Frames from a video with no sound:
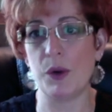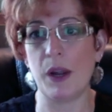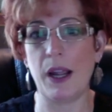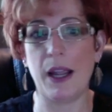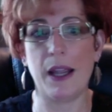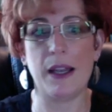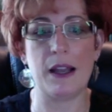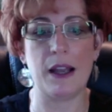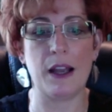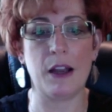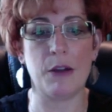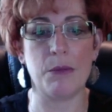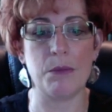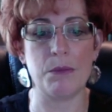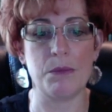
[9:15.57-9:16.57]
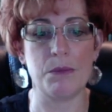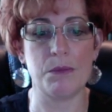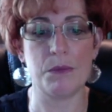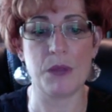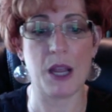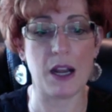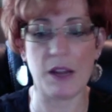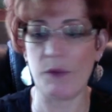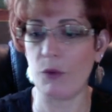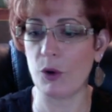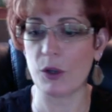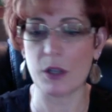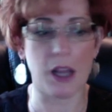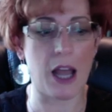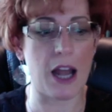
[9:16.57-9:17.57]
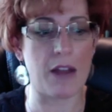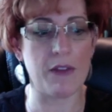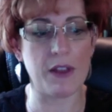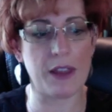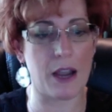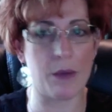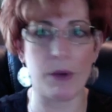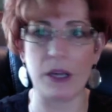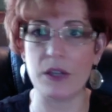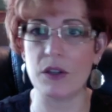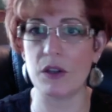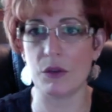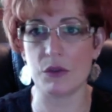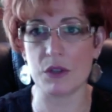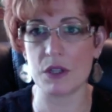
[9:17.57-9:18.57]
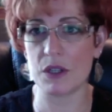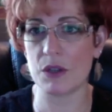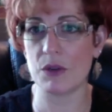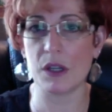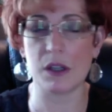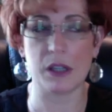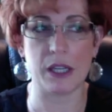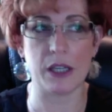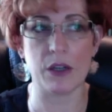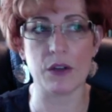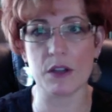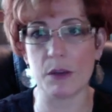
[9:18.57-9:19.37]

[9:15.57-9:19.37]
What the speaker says: And I've worked a lot of it that way too, just through the cleaners.